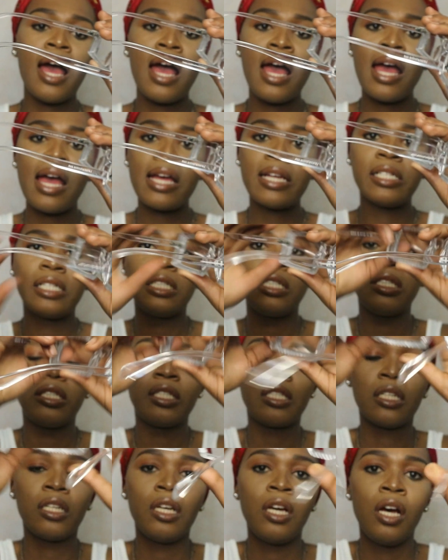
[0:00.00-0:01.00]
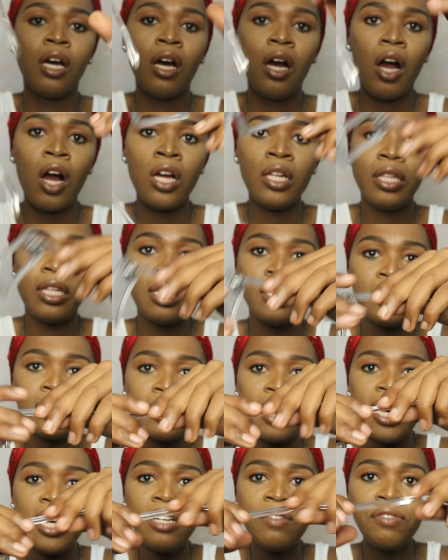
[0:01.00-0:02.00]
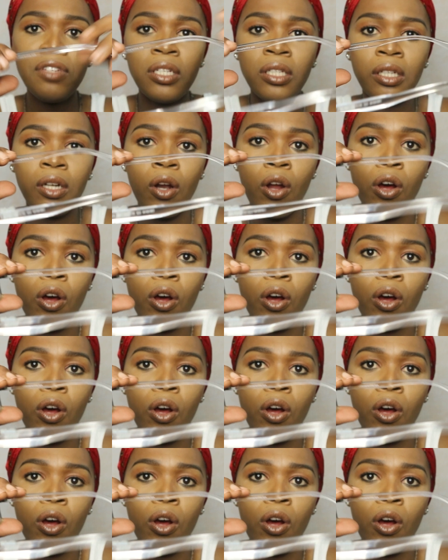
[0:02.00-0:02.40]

And on the side of these